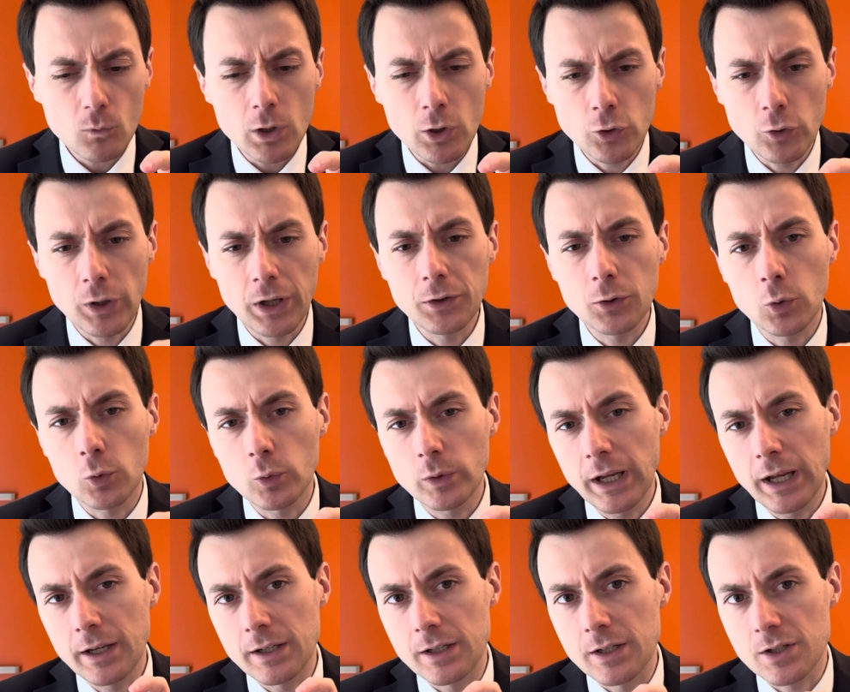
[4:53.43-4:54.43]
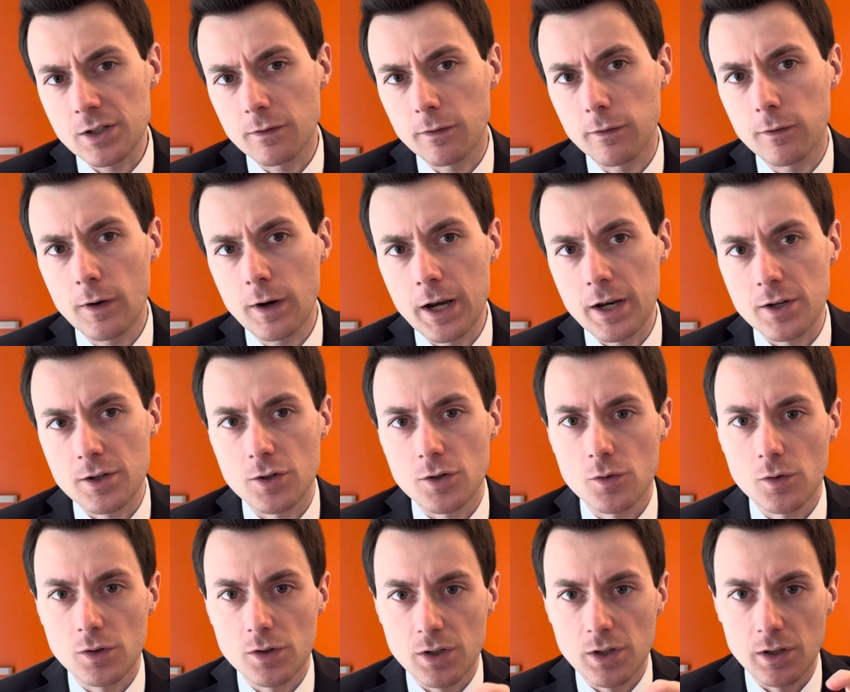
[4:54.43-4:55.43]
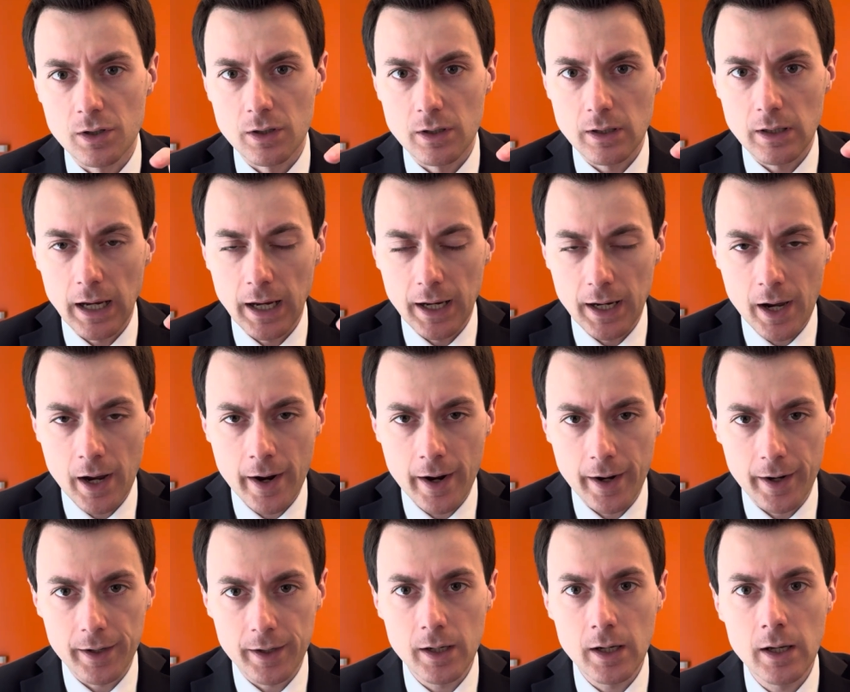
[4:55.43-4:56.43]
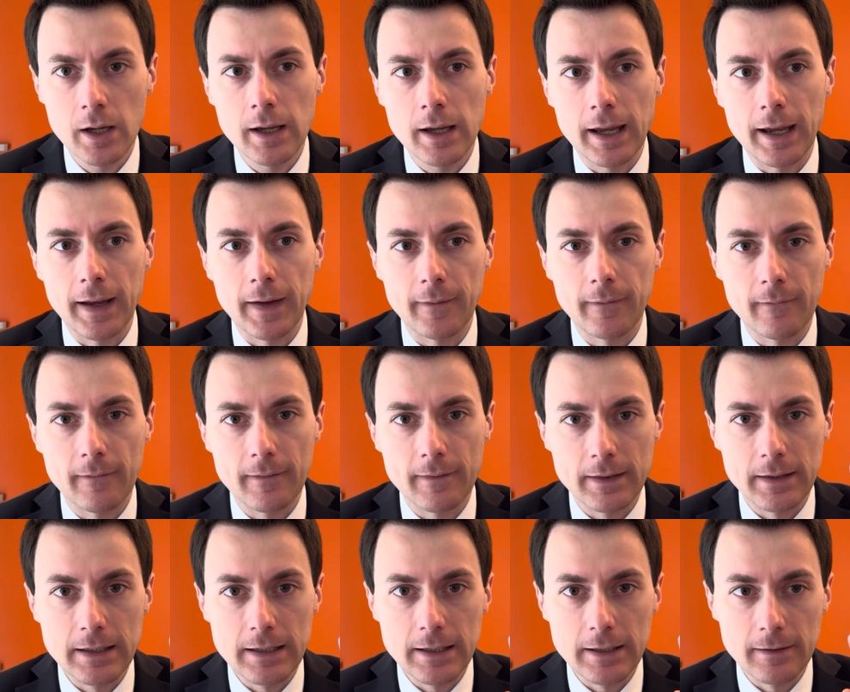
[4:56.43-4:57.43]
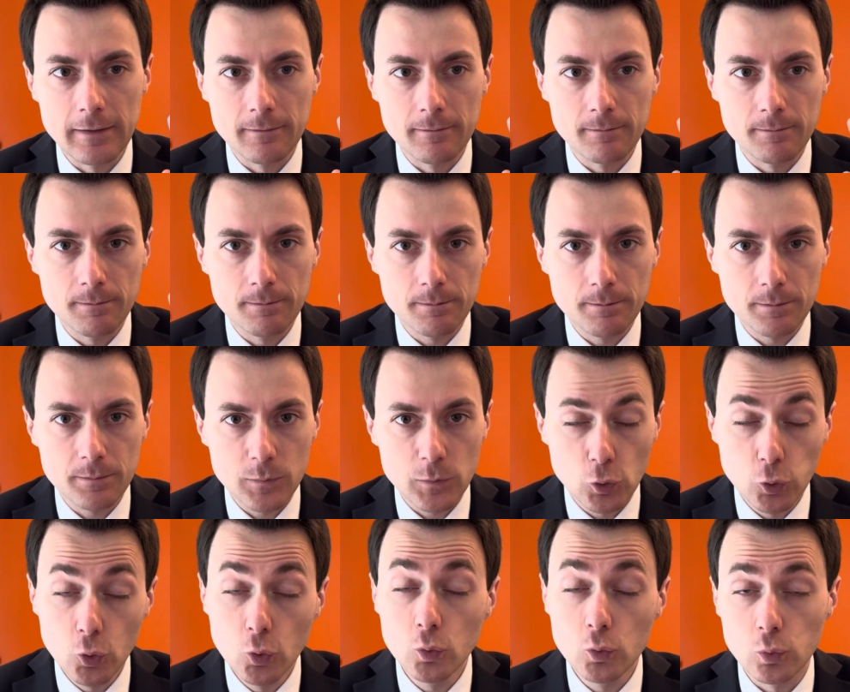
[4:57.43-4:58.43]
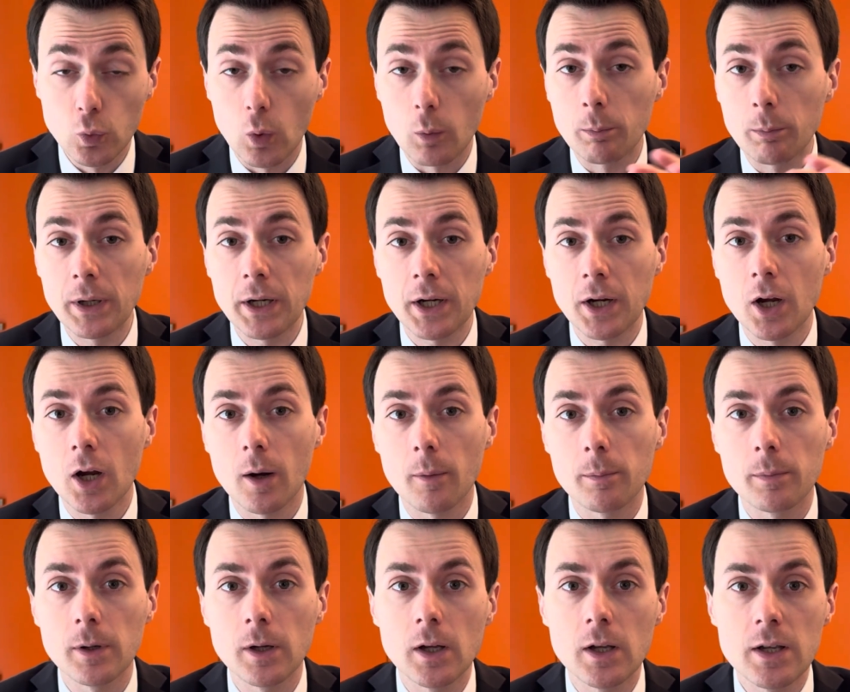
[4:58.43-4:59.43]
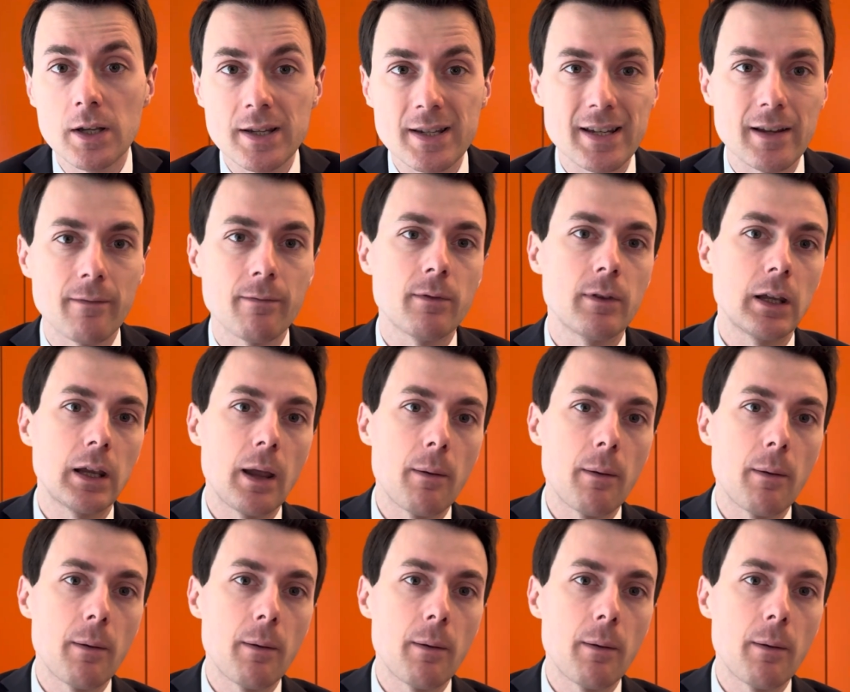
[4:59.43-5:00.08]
you can create this phrase using AI, and the tool will pick up something